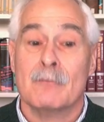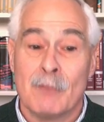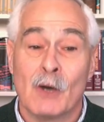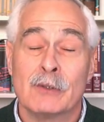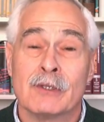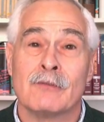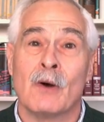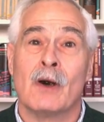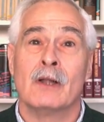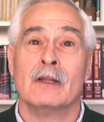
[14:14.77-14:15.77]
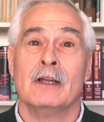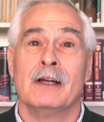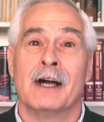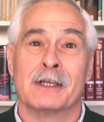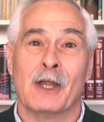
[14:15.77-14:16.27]
Most of all,
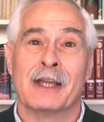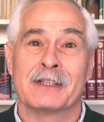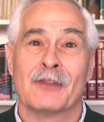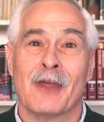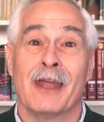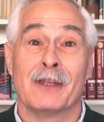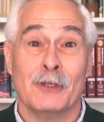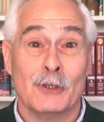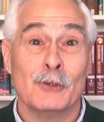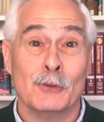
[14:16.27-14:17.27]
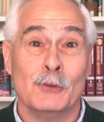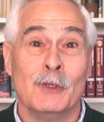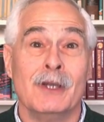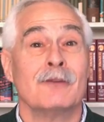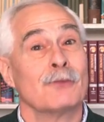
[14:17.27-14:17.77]
I'd like to thank
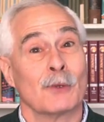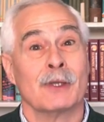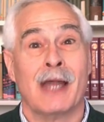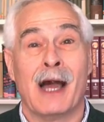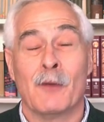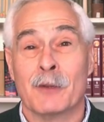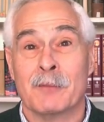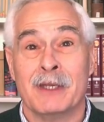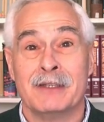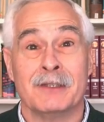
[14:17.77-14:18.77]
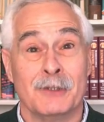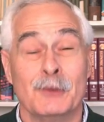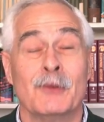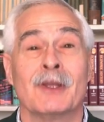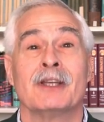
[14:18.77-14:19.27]
you for allowing me to
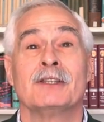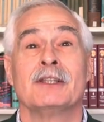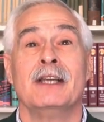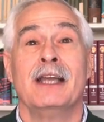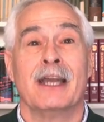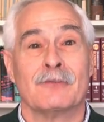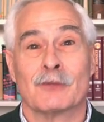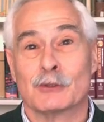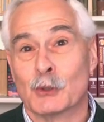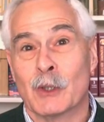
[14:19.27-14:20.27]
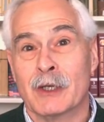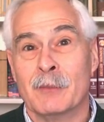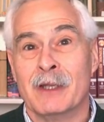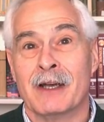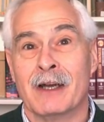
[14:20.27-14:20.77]
do this and for
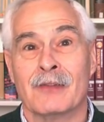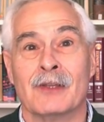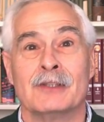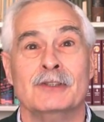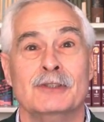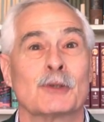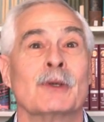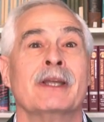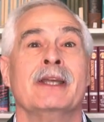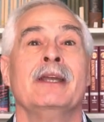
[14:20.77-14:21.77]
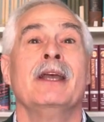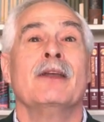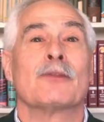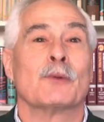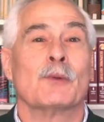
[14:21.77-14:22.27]
joining me on this journey
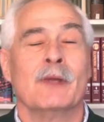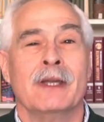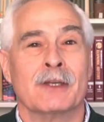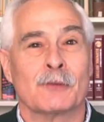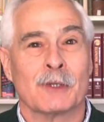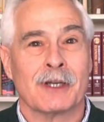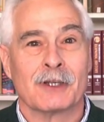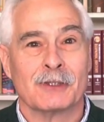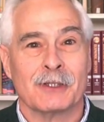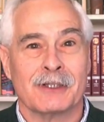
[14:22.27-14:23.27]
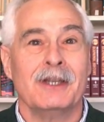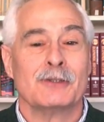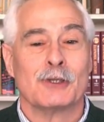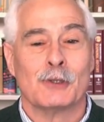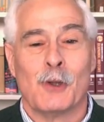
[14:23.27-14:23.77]
through the introduction
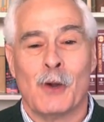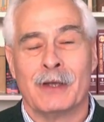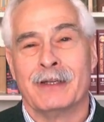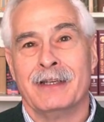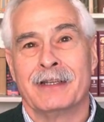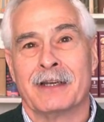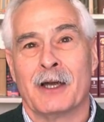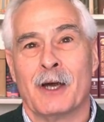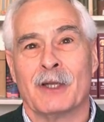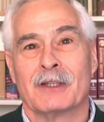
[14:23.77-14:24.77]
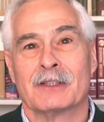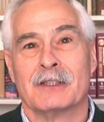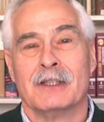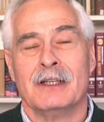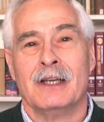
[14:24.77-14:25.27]
to law and economics.
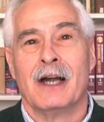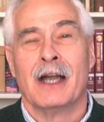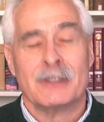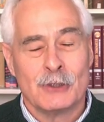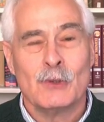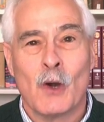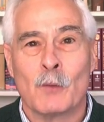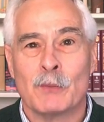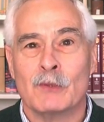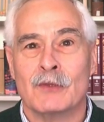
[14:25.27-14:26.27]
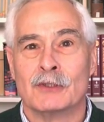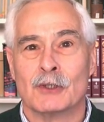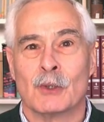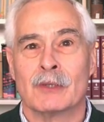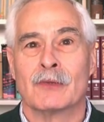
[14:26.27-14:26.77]
I do hope you've
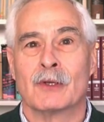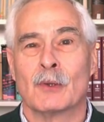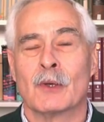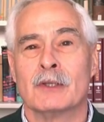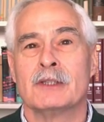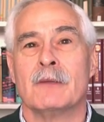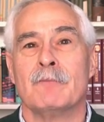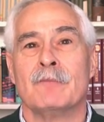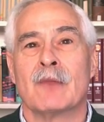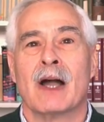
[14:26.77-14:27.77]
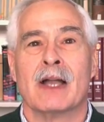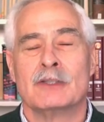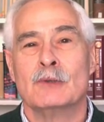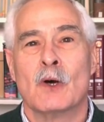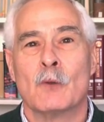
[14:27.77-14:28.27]
enjoyed the course. I
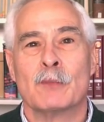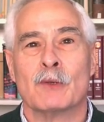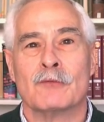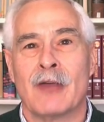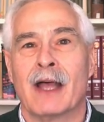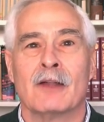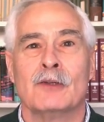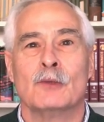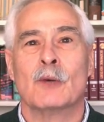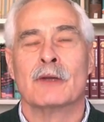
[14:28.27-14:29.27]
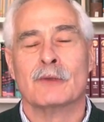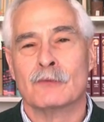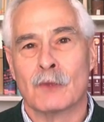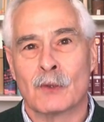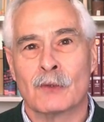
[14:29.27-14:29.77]
do hope you'll value what
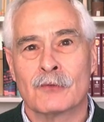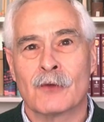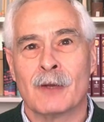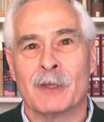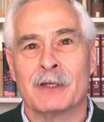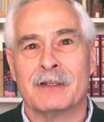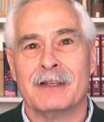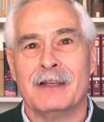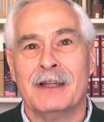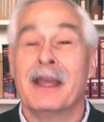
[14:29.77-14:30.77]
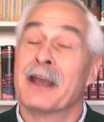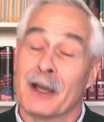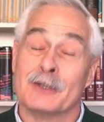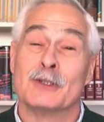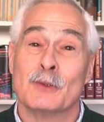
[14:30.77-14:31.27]
you've learned from it, and
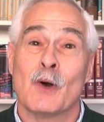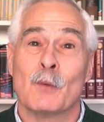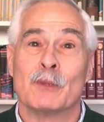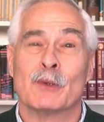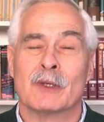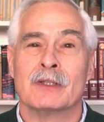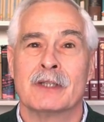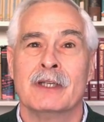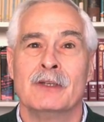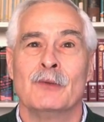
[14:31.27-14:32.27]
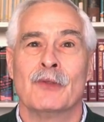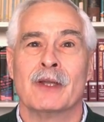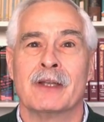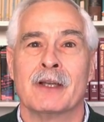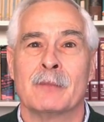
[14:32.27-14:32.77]
I do hope you'll continue
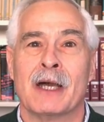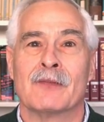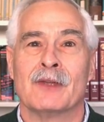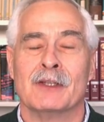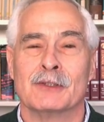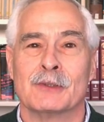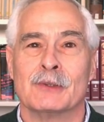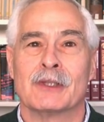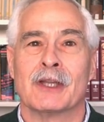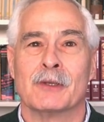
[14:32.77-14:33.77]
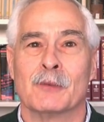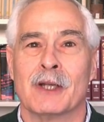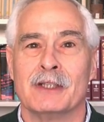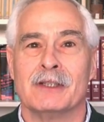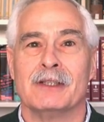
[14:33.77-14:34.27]
thinking about the issues that it
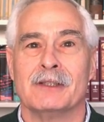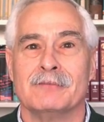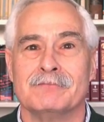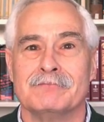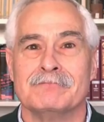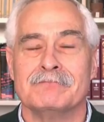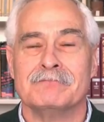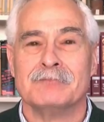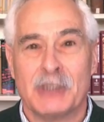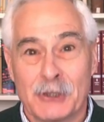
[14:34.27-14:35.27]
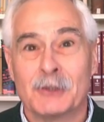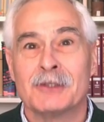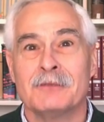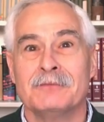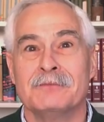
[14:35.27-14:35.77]
raises.
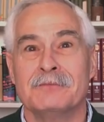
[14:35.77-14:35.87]
Cheers.